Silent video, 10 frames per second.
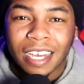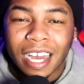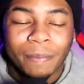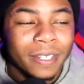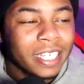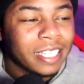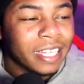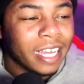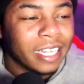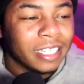I believe
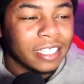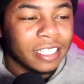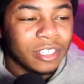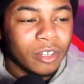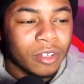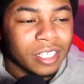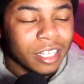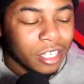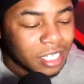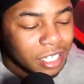that, you know what I'm
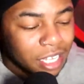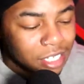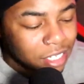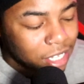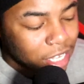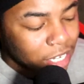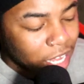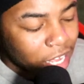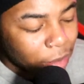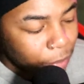saying? It's a, it's a thing
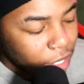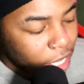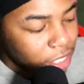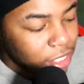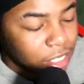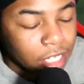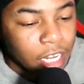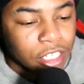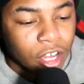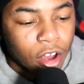that can be it's a thing
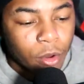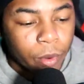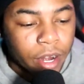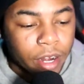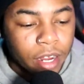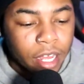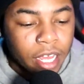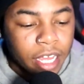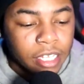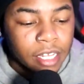that's called where
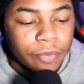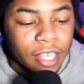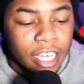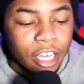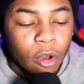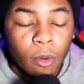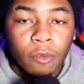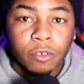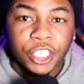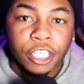something can go on
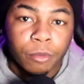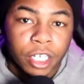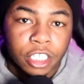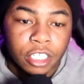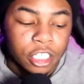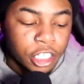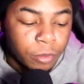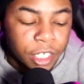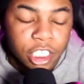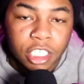from generation to
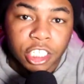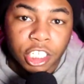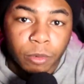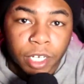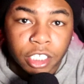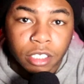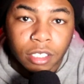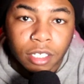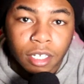generation to generation.